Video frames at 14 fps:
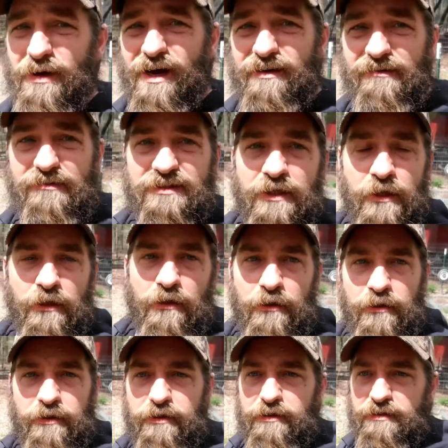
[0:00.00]
bottles,
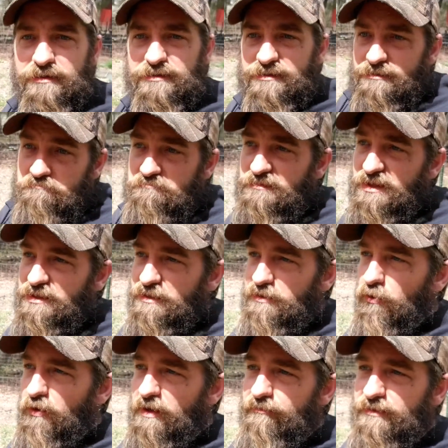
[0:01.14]
because then you
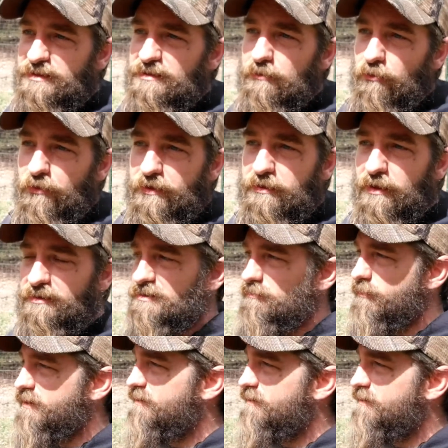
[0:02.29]
don't even, the customer